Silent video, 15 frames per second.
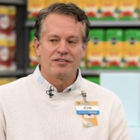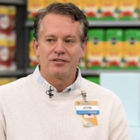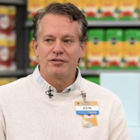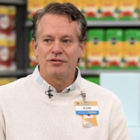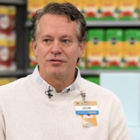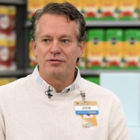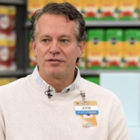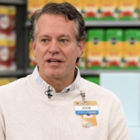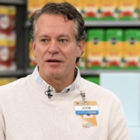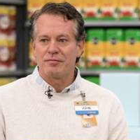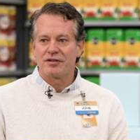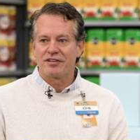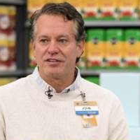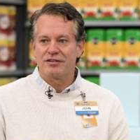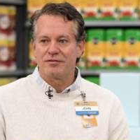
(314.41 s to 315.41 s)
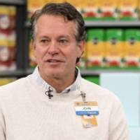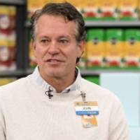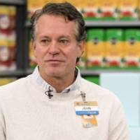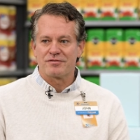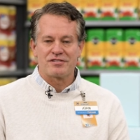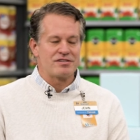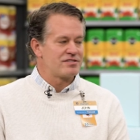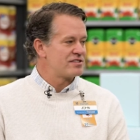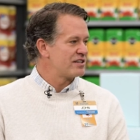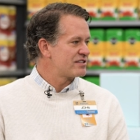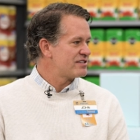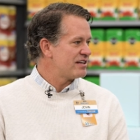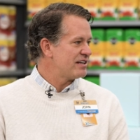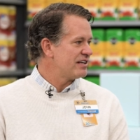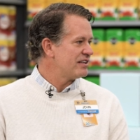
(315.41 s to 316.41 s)
who came to the US when she was
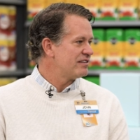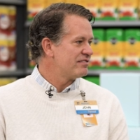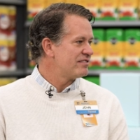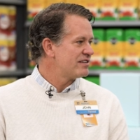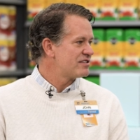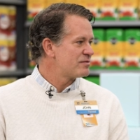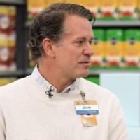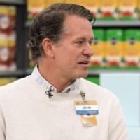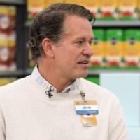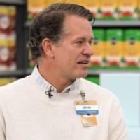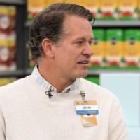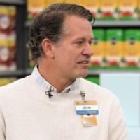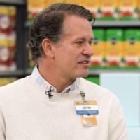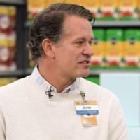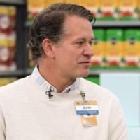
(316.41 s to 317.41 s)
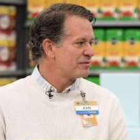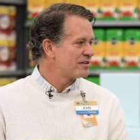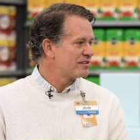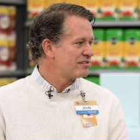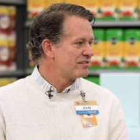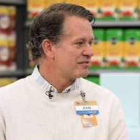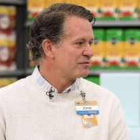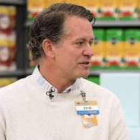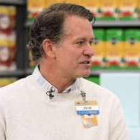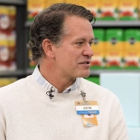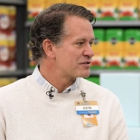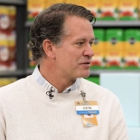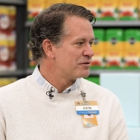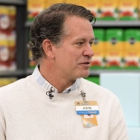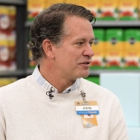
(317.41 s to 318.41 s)
16, didn't speak English, went to
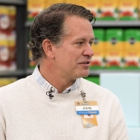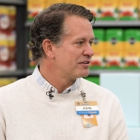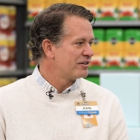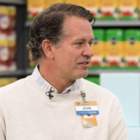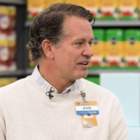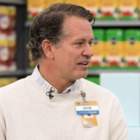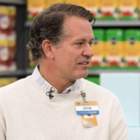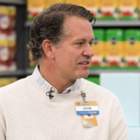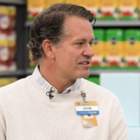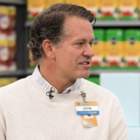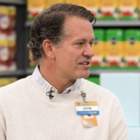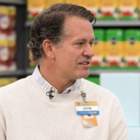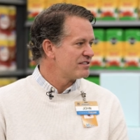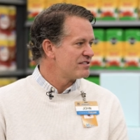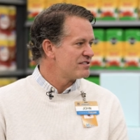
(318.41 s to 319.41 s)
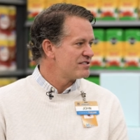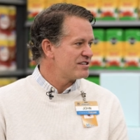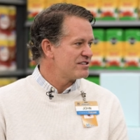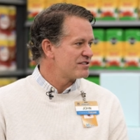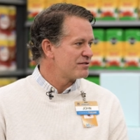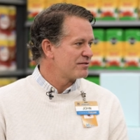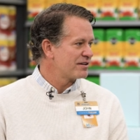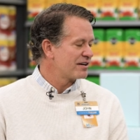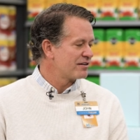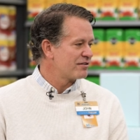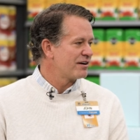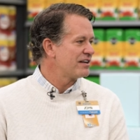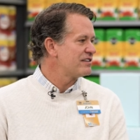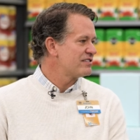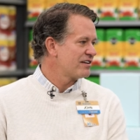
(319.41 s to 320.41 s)
school, learned English, and she's doing a
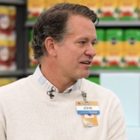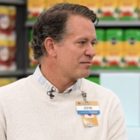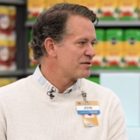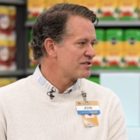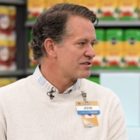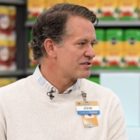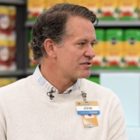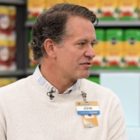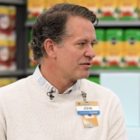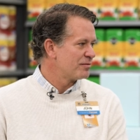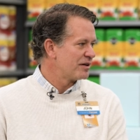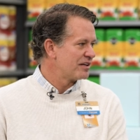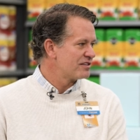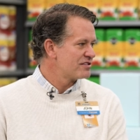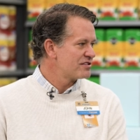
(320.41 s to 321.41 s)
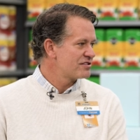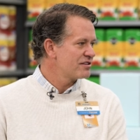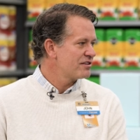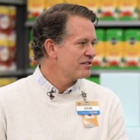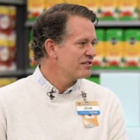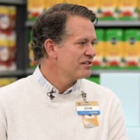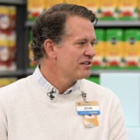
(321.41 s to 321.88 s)
great job as a store manager. So there,